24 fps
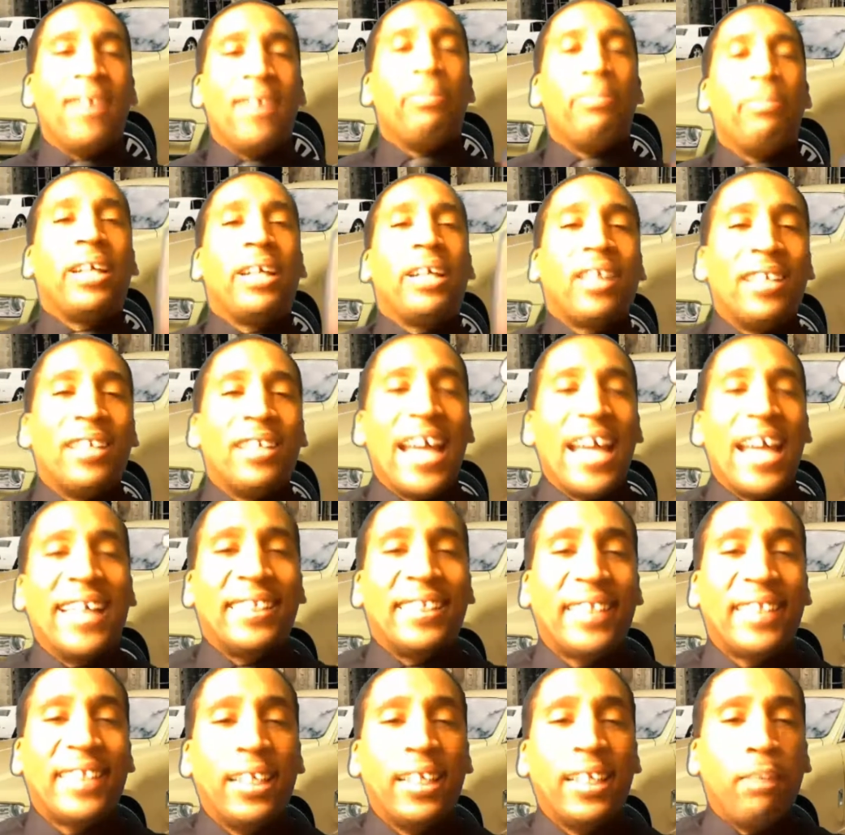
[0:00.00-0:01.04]
Because they can
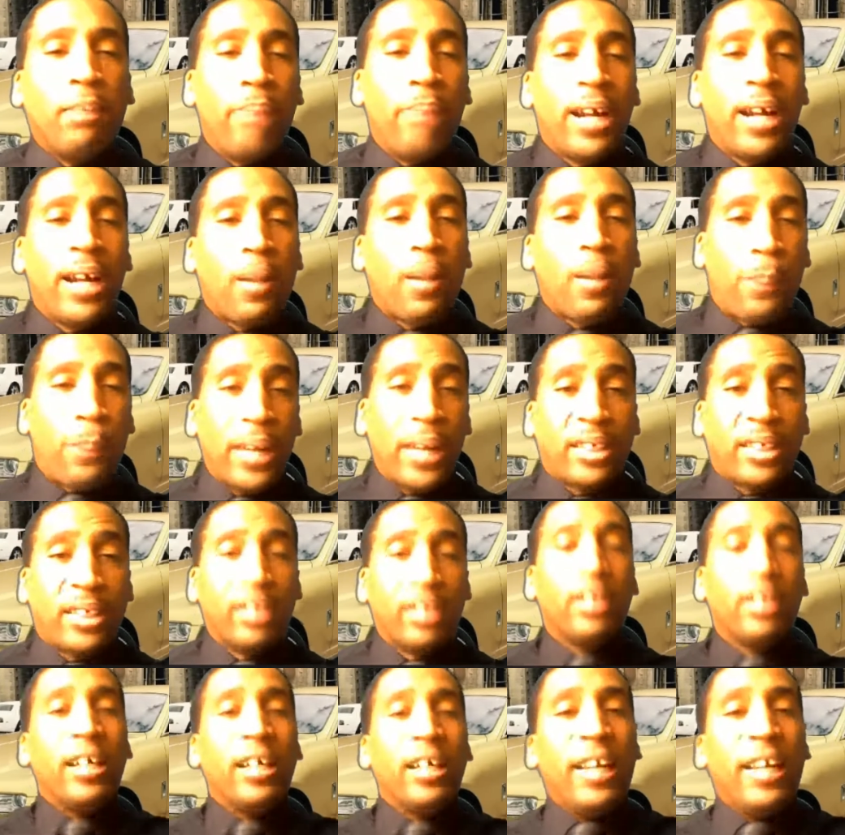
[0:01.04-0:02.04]
see the bigger picture.